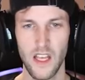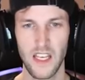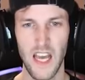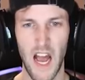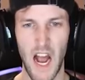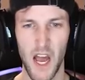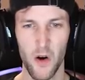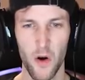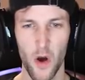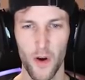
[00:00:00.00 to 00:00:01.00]
Yeah, I
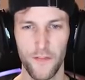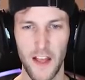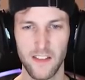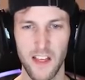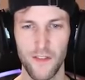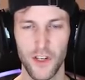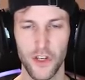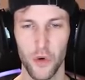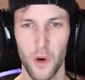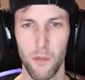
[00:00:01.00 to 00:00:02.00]
don't know if that's even
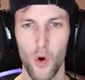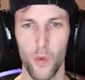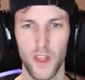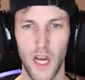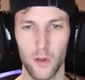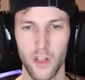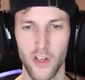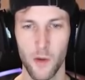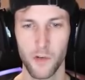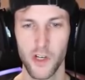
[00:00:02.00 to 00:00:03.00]
doable without the
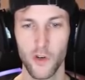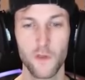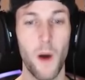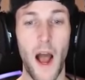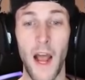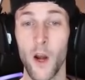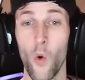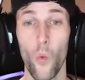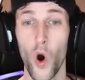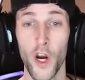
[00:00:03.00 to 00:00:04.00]
jump shoes, but I
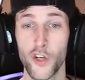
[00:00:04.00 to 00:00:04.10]
don't want to